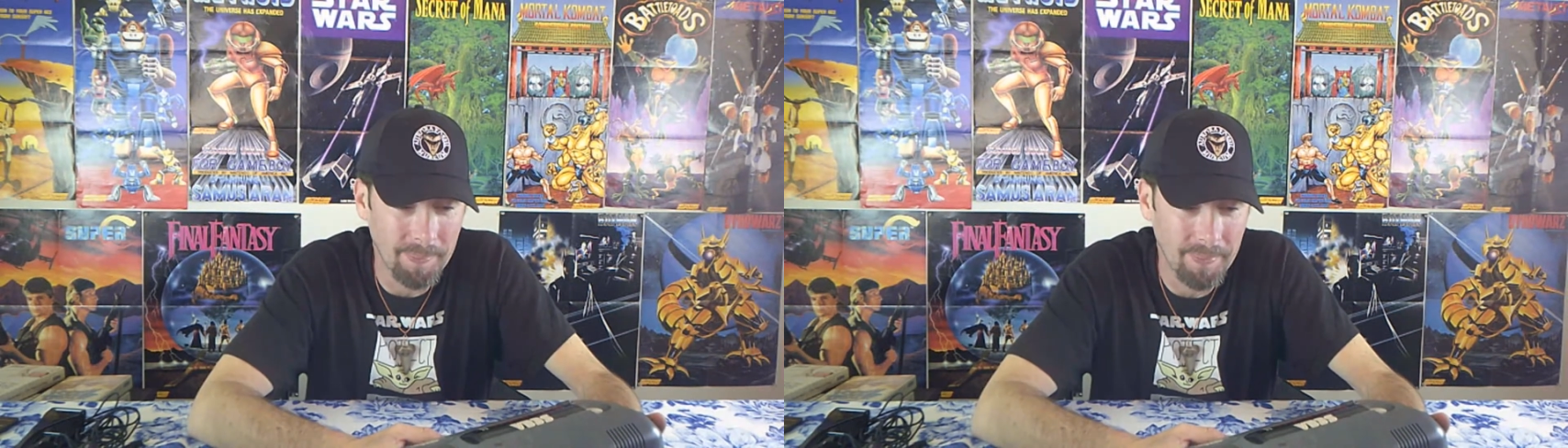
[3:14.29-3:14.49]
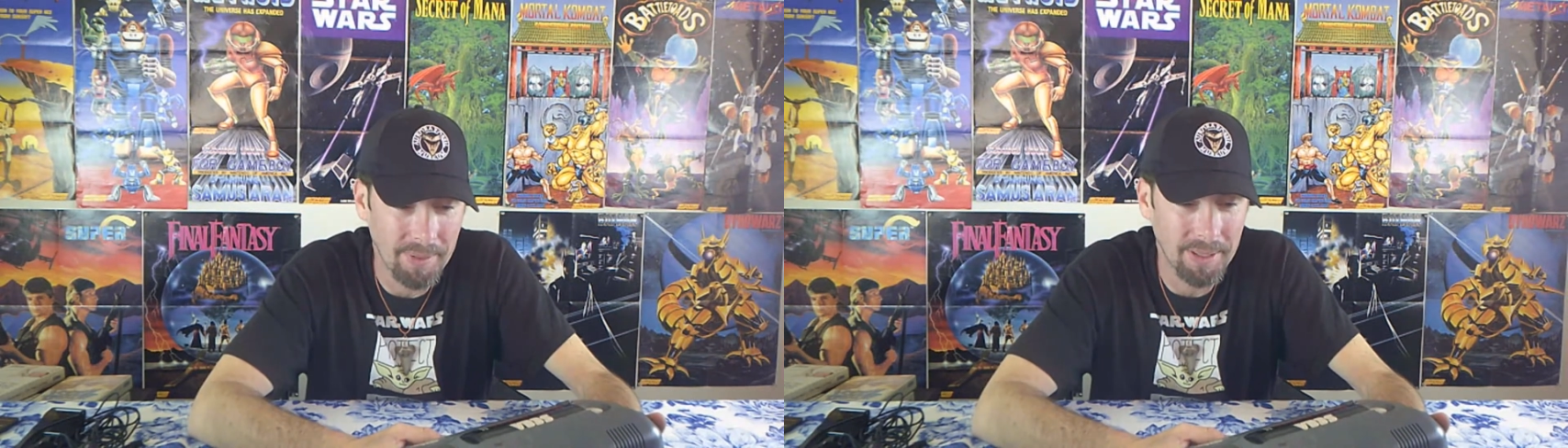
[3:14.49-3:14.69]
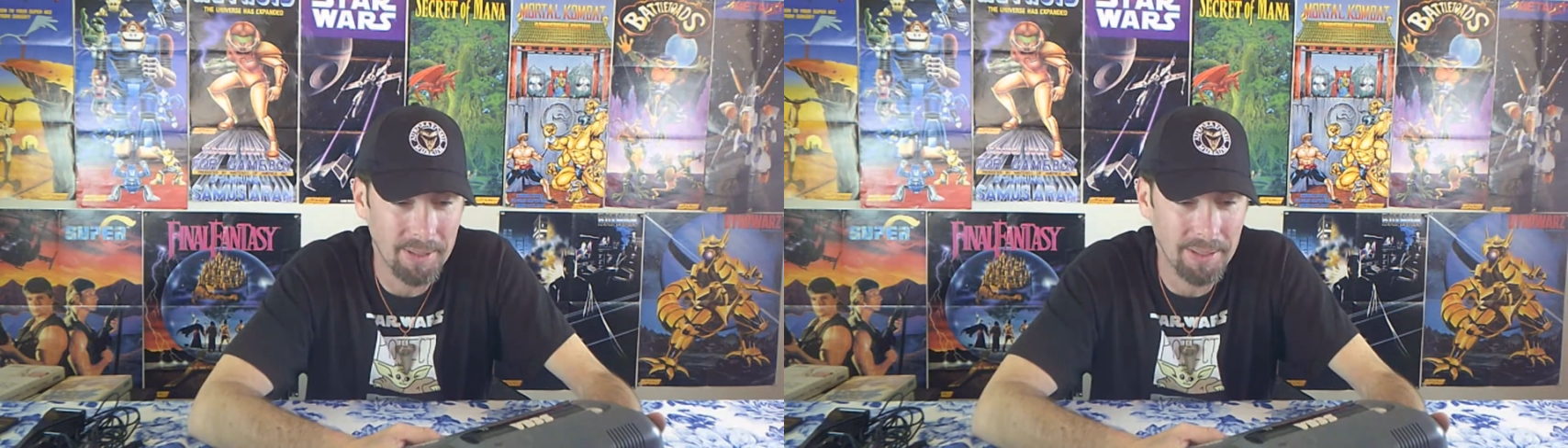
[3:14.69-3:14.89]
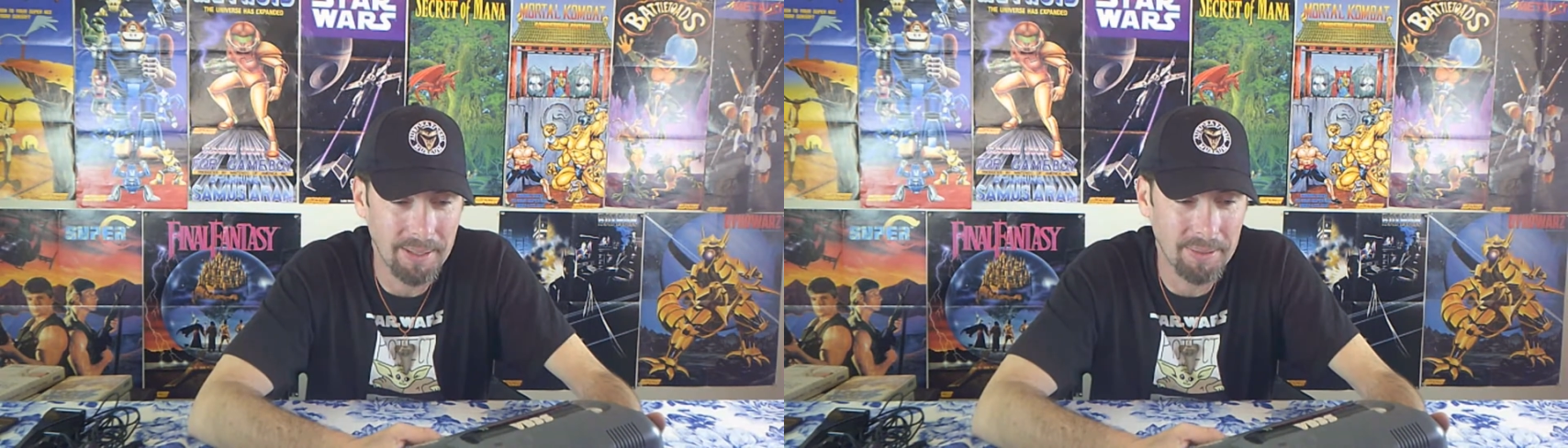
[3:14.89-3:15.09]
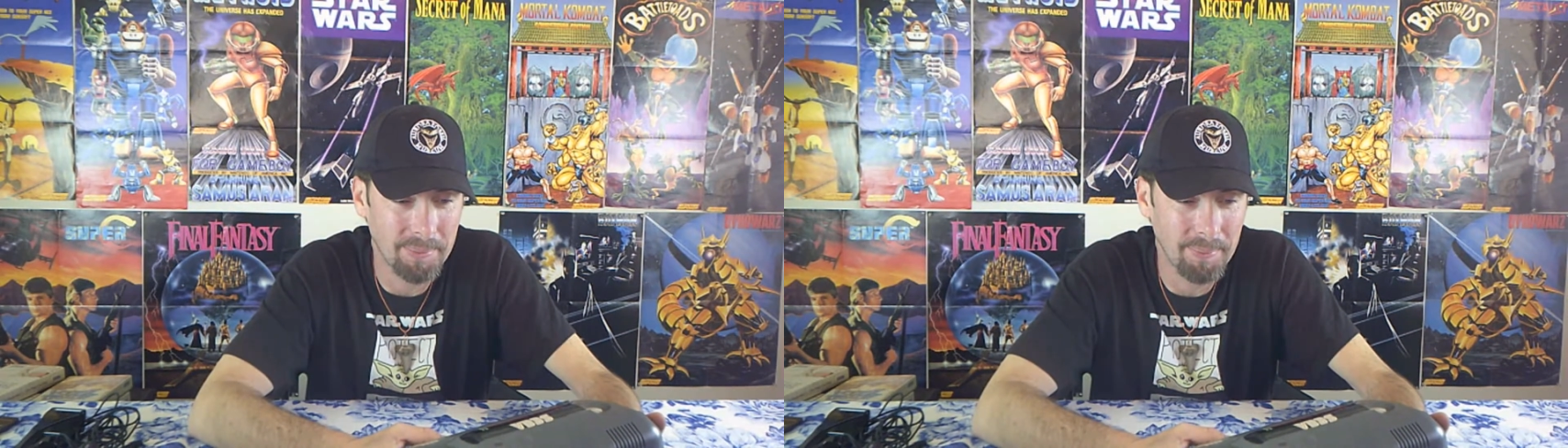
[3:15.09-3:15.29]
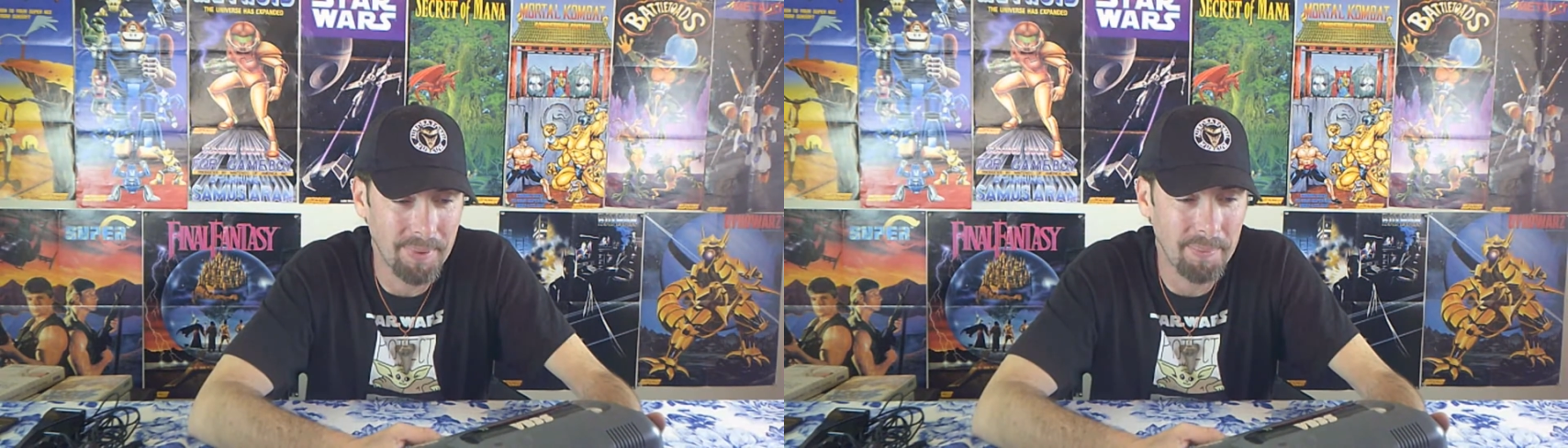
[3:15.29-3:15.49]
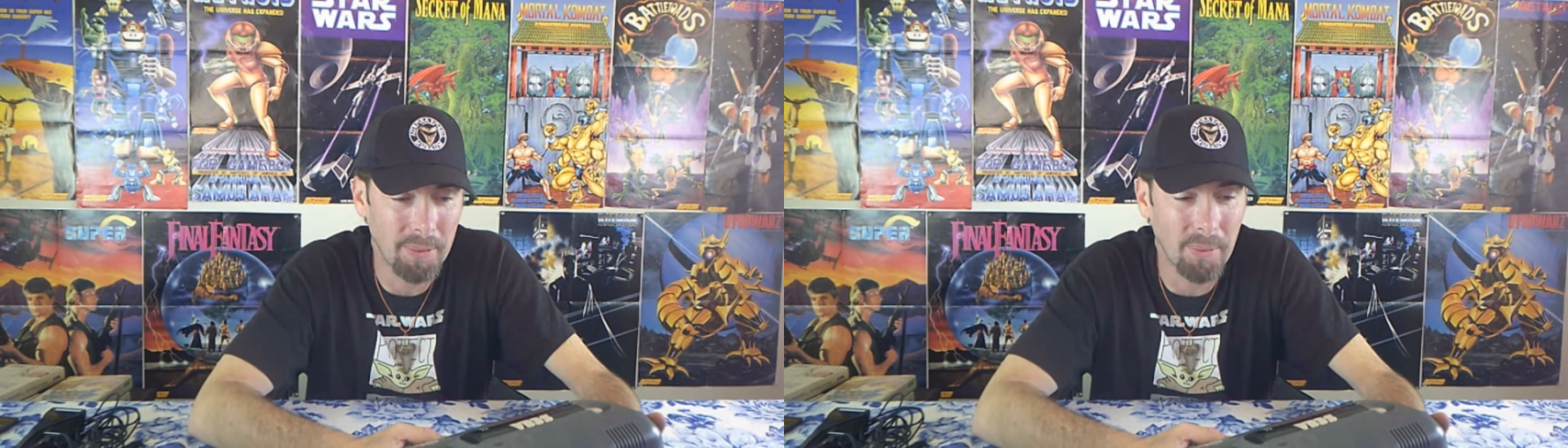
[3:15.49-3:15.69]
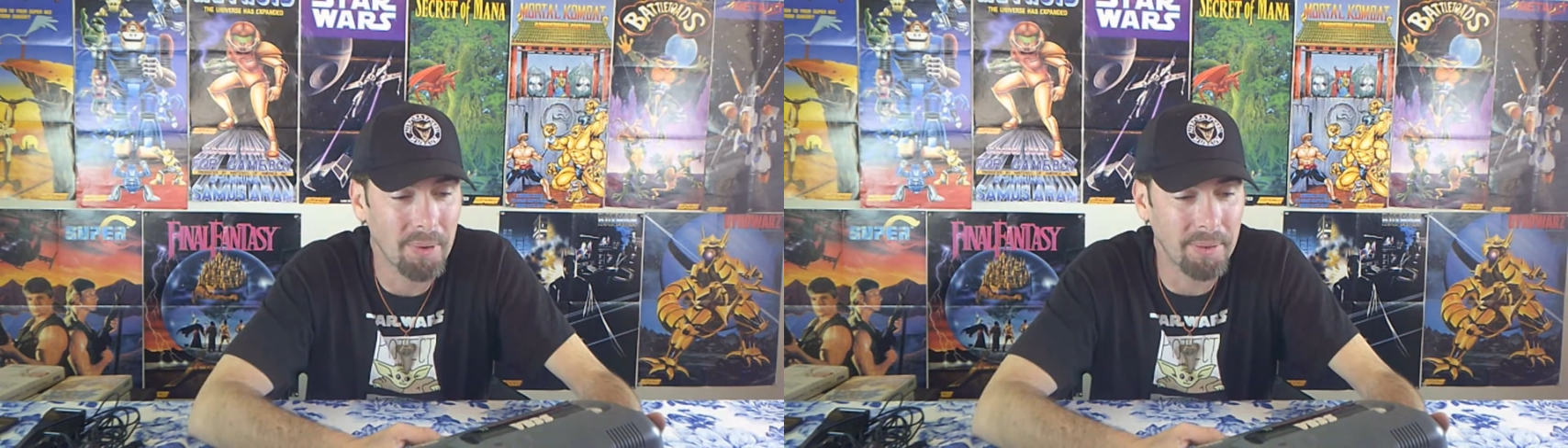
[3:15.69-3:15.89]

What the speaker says: It is maybe one of